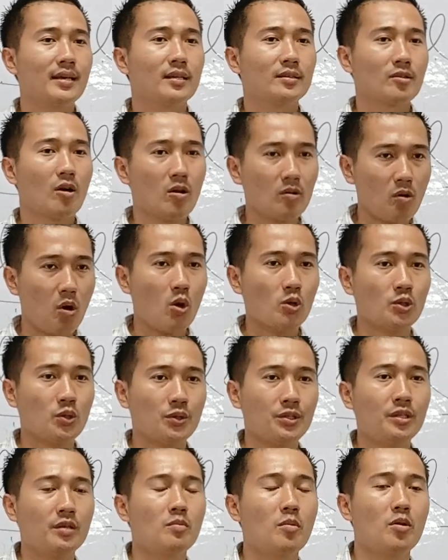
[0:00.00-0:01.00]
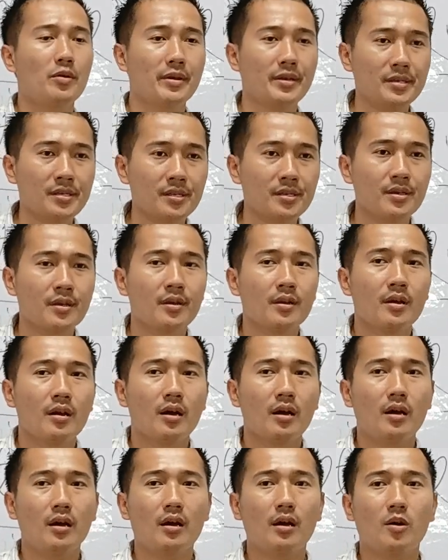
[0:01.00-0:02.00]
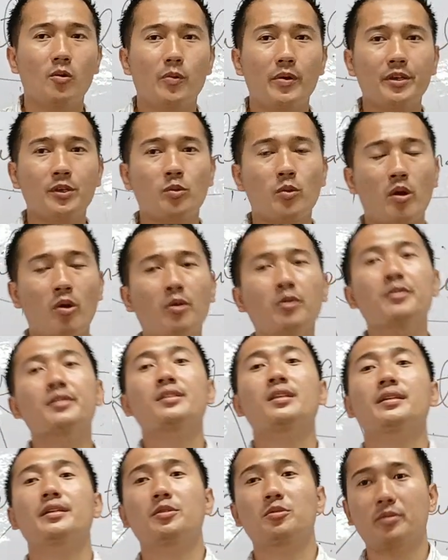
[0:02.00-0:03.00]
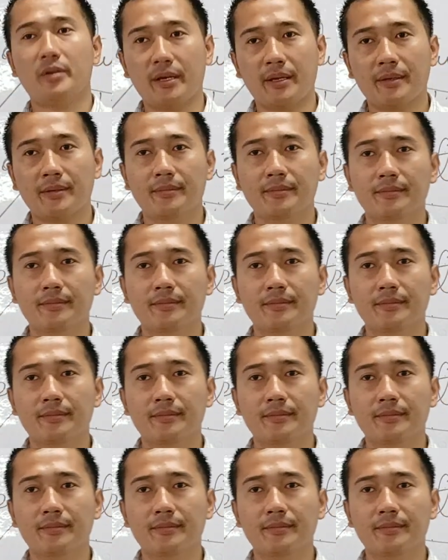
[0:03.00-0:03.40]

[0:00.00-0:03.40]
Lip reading: non-constitutional bodies which we are going to study today.